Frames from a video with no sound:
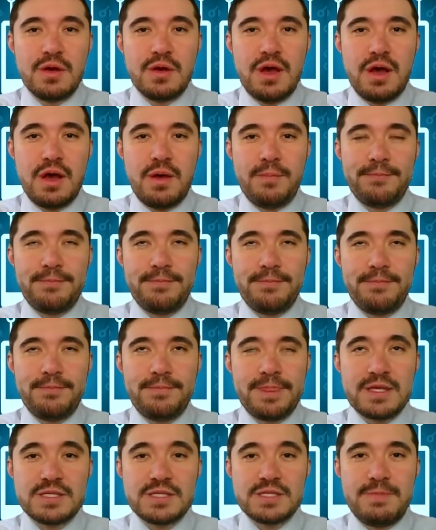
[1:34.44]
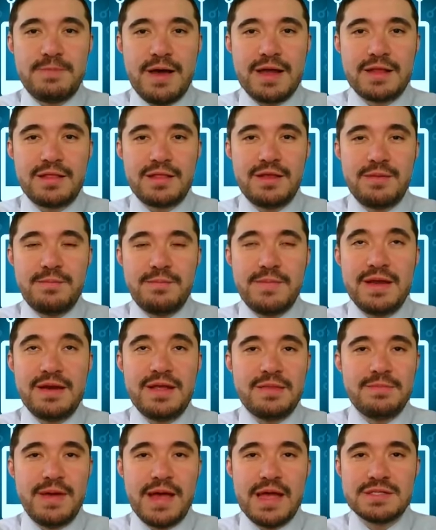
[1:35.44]
Um, despite the
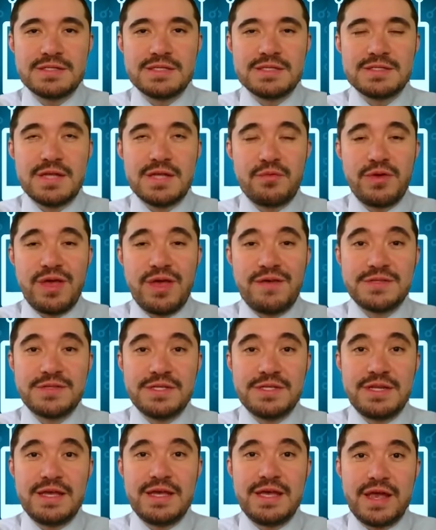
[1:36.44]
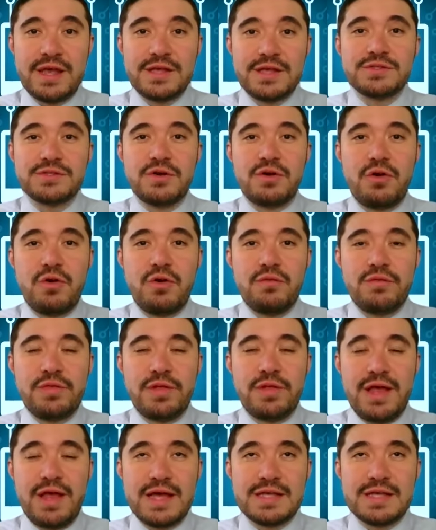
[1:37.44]
many advances that we have seen in cancer over the
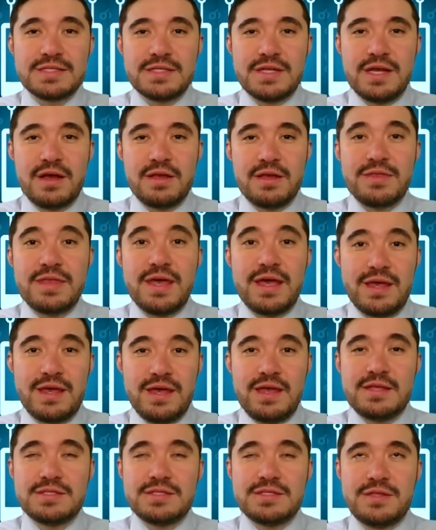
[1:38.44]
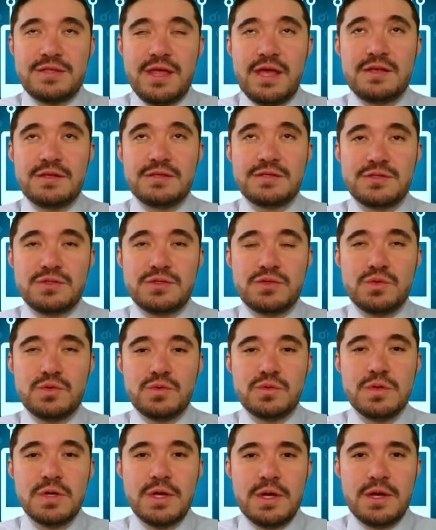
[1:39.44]
last uh, decades, thanks
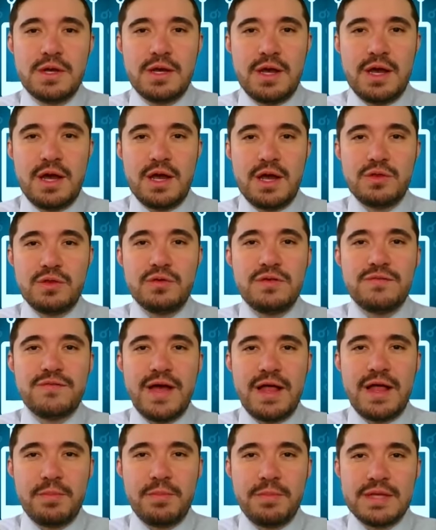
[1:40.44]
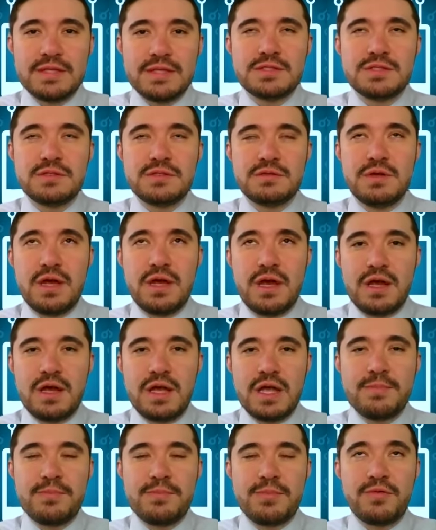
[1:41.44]
to uh, new developments, uh,
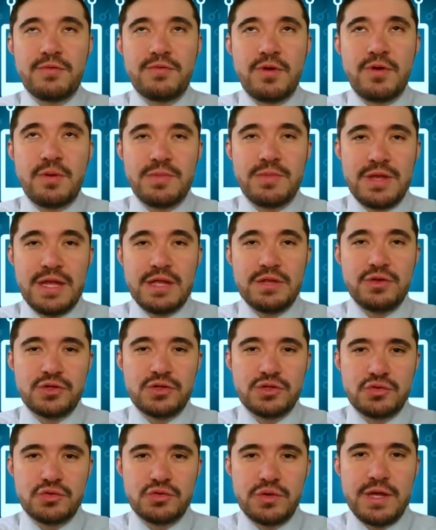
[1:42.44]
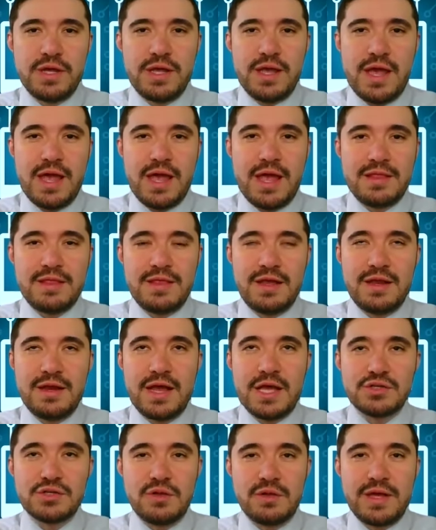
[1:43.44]
input from industry and the
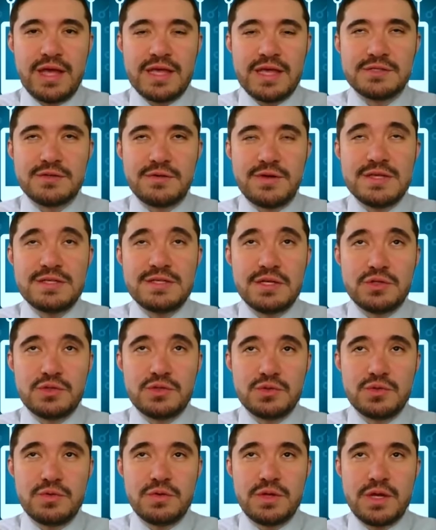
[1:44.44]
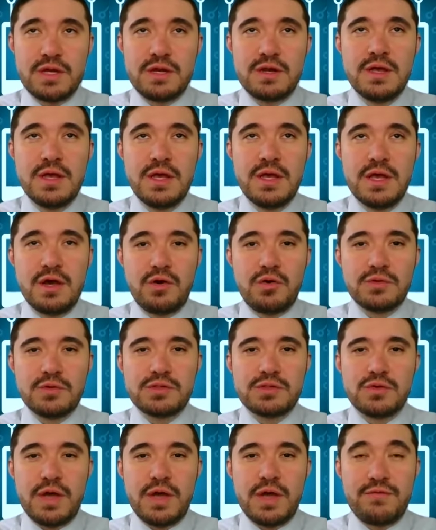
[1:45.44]
National Cancer Institute, and
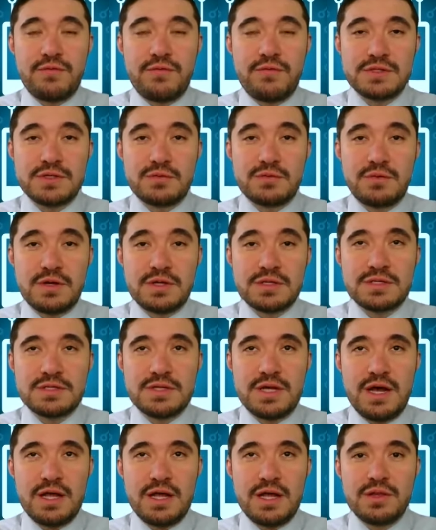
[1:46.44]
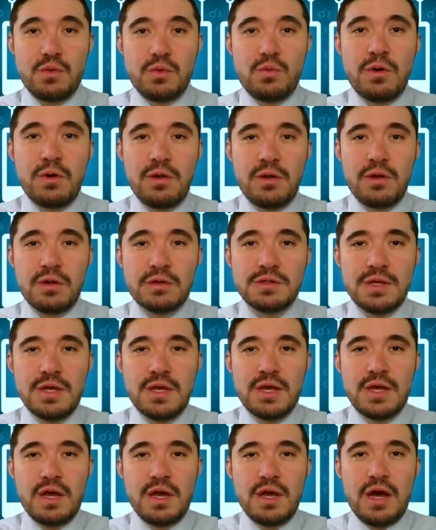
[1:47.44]
also efforts across uh, the world,
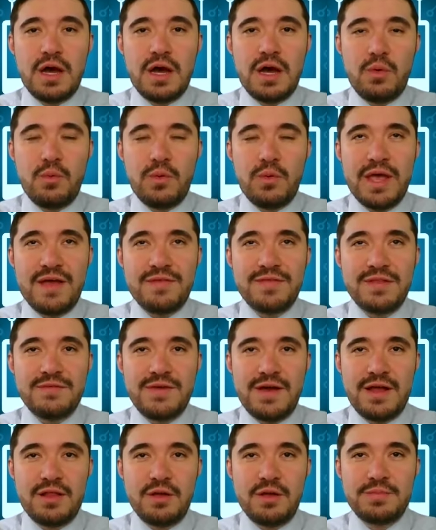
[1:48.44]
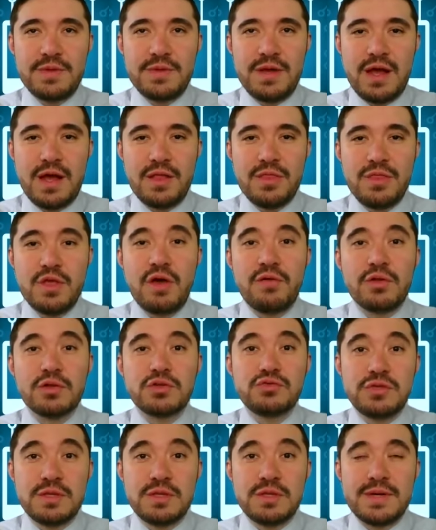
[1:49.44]
uh, we have developed uh, novel
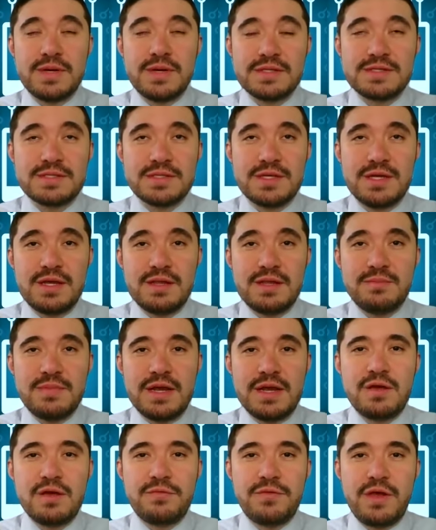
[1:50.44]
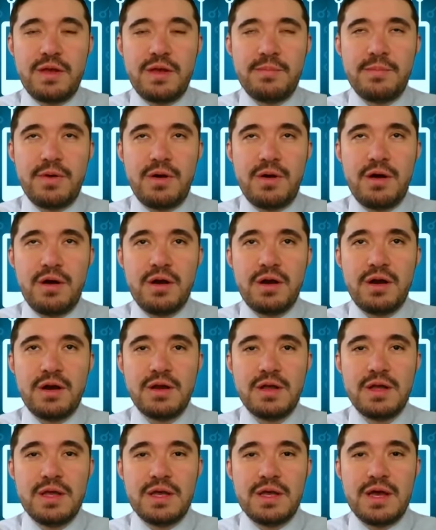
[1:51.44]
treatments, and many of them
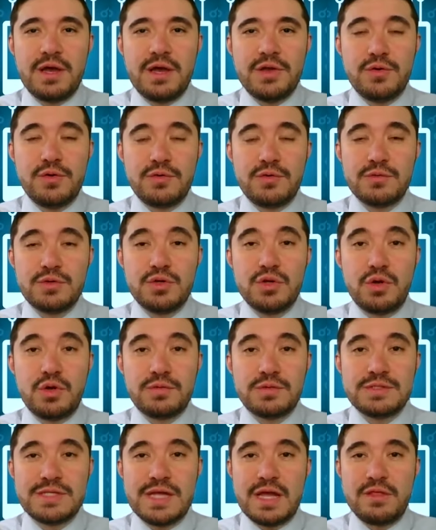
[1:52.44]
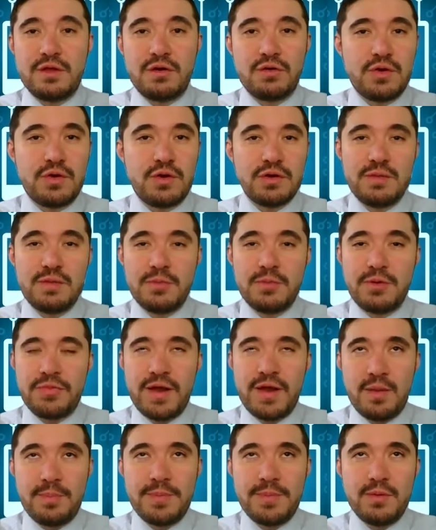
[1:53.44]
are, uh, you know, you know, standard of care
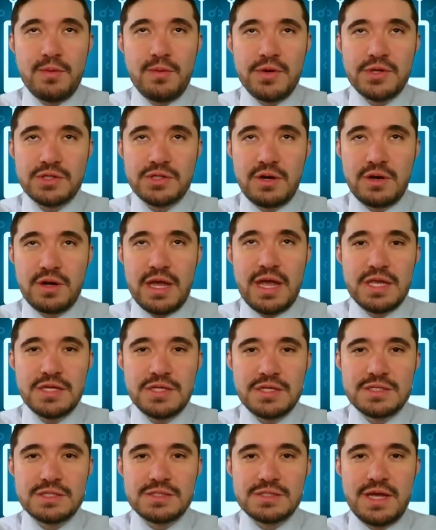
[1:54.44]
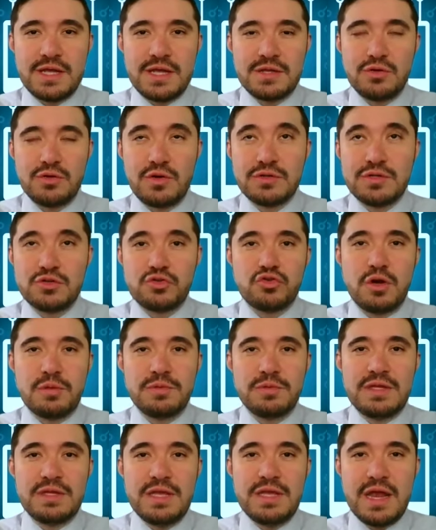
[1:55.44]
chemotherapy, which are agents that, you know,
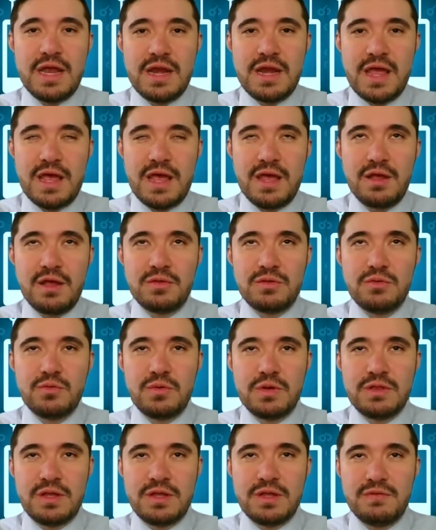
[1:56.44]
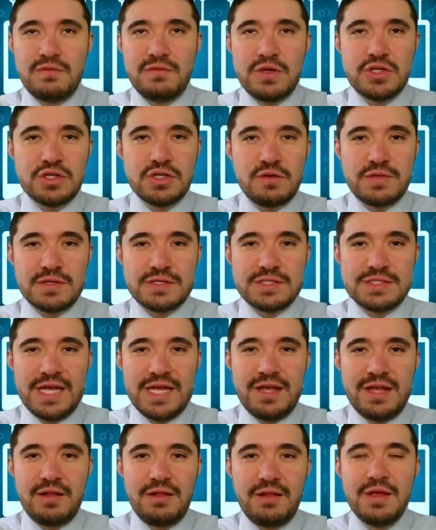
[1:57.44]
disrupt the D N A during the division of the
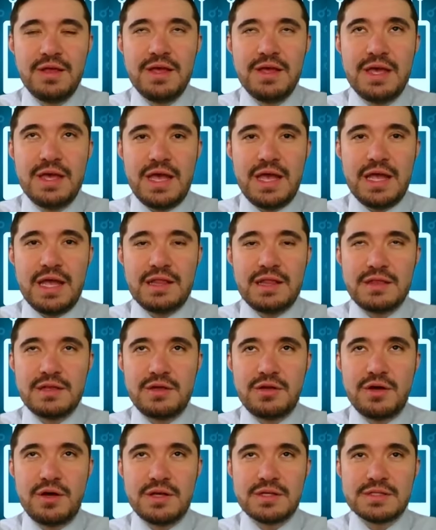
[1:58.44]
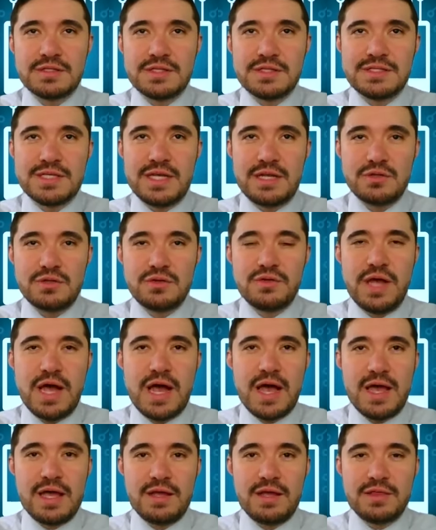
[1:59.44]
cell and cause the cell to
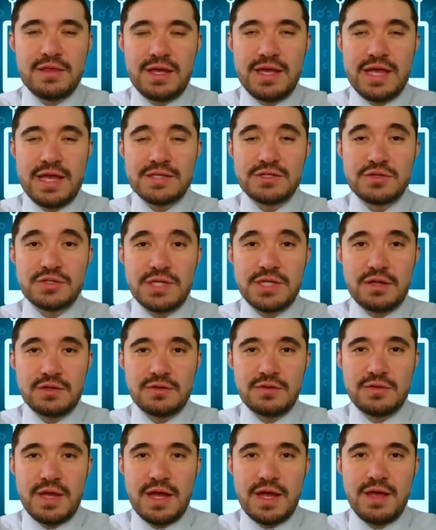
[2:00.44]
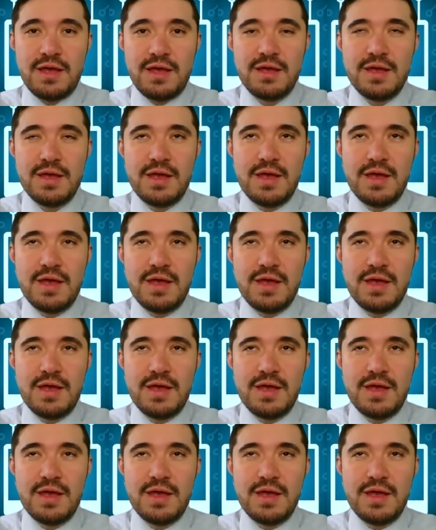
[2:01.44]
die, the cancer cell to die.